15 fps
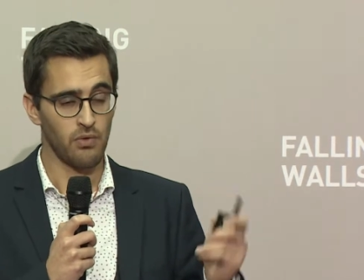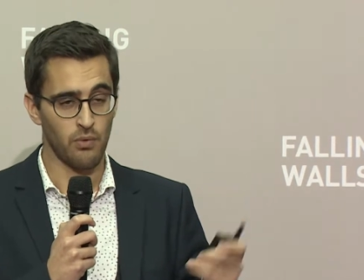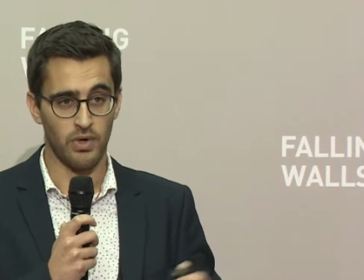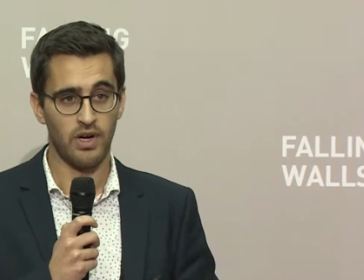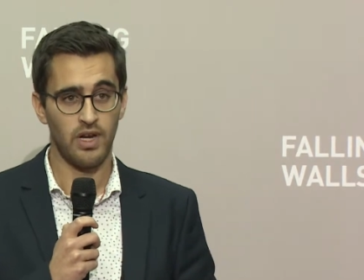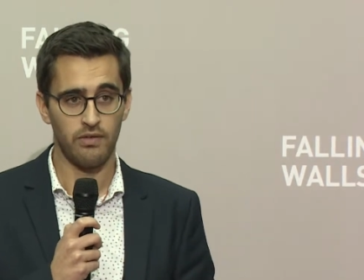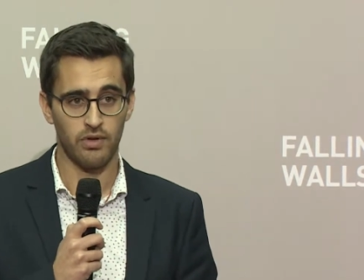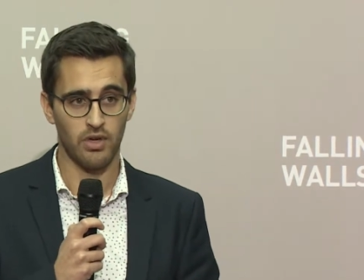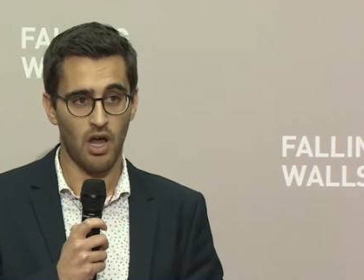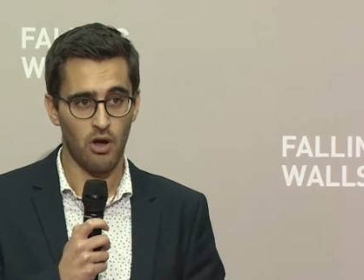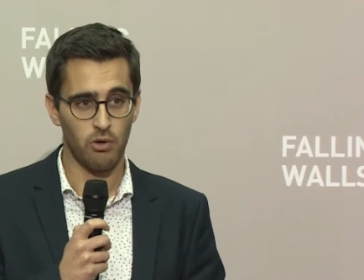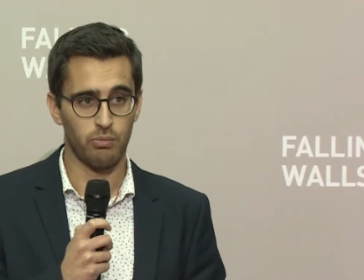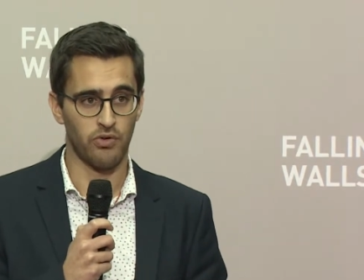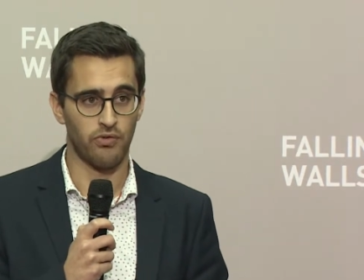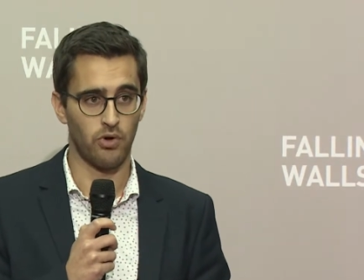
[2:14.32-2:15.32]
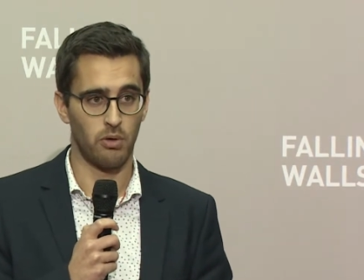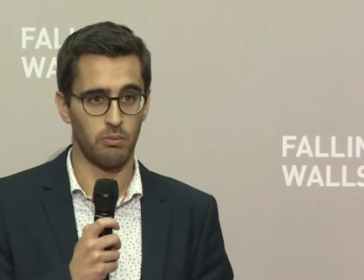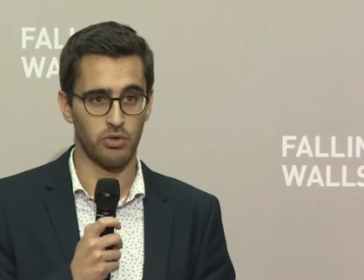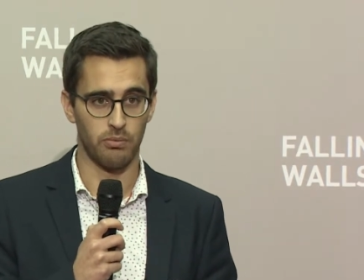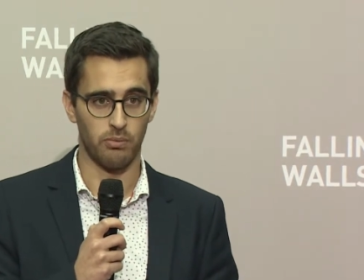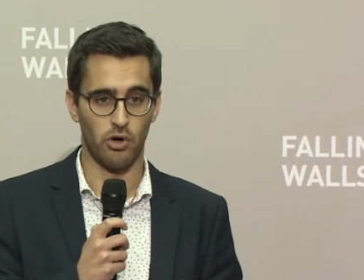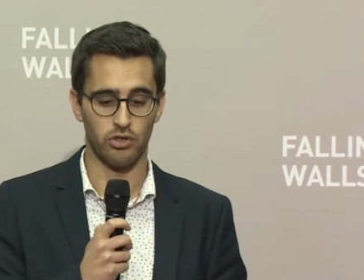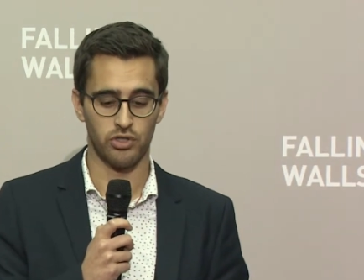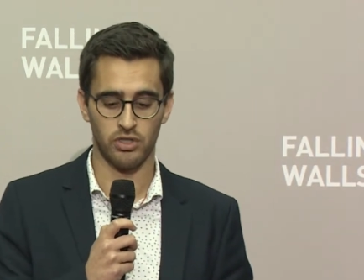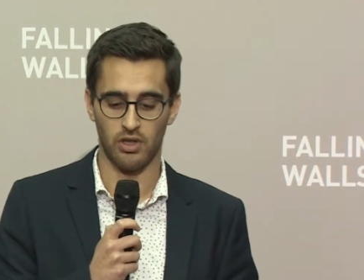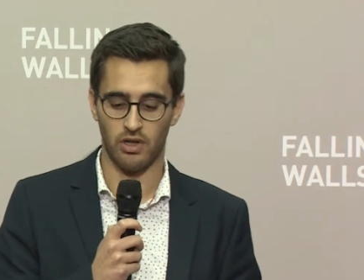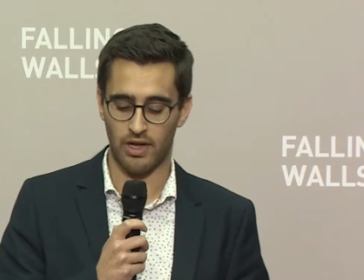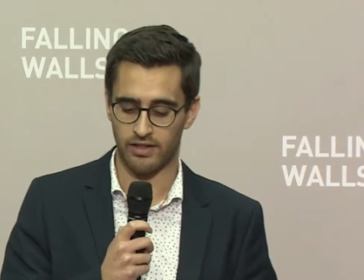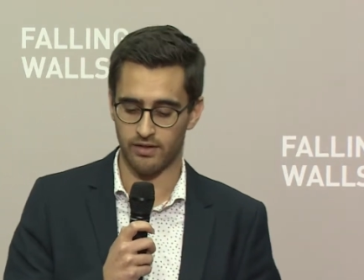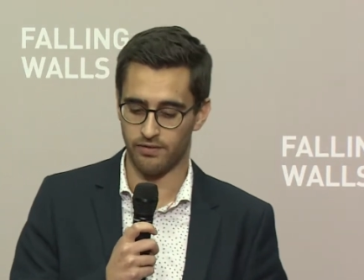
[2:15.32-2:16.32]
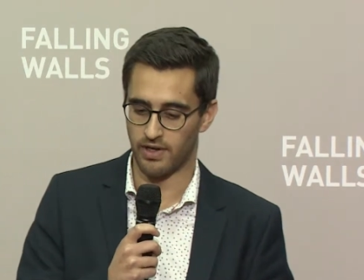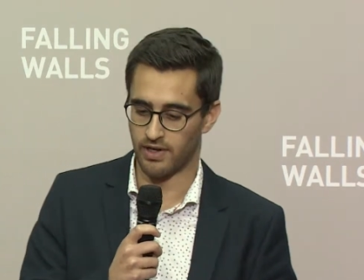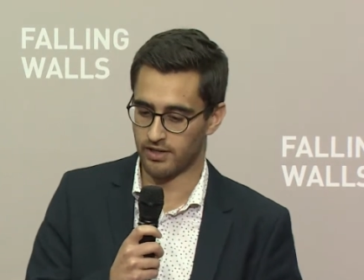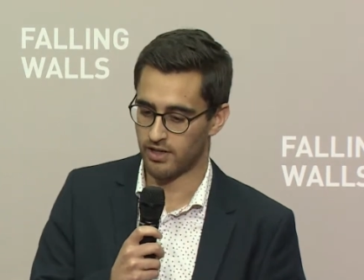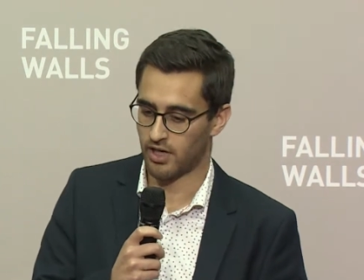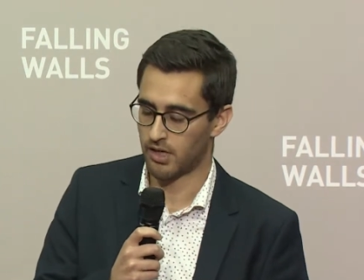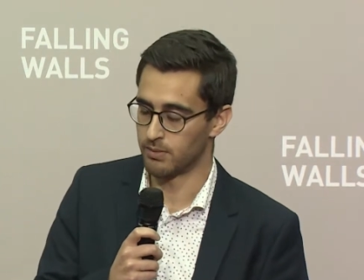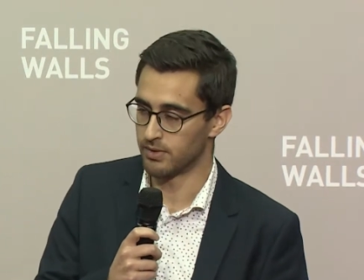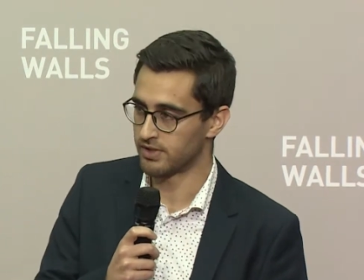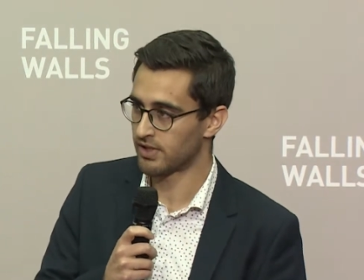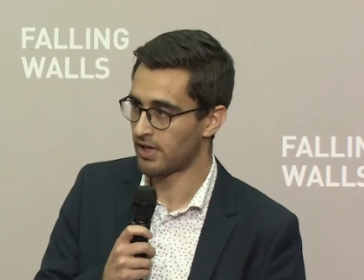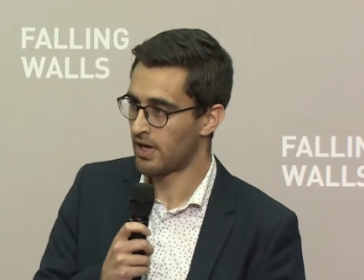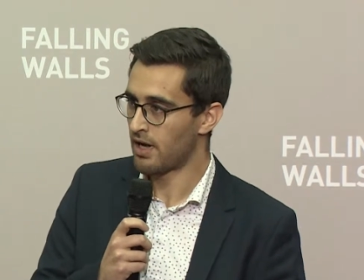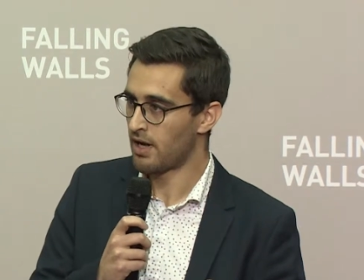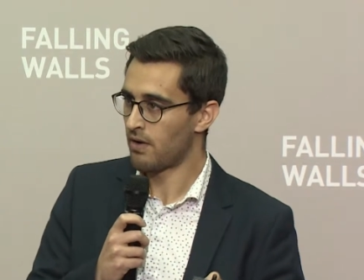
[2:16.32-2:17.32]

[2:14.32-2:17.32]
we even outperform commercial activated carbons.